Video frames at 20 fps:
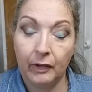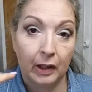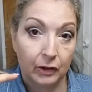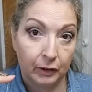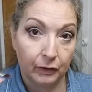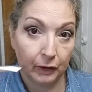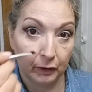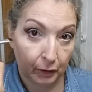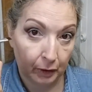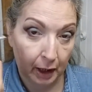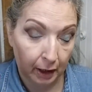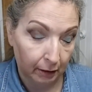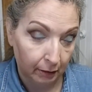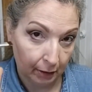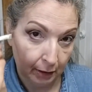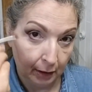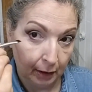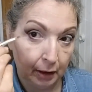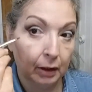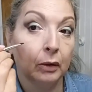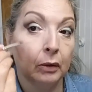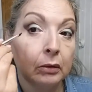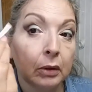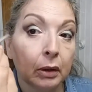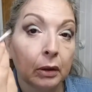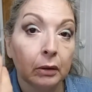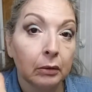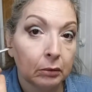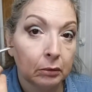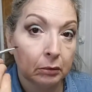actually for creating, you know,
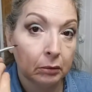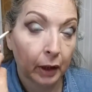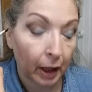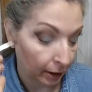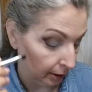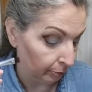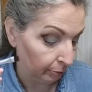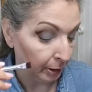your pipeline.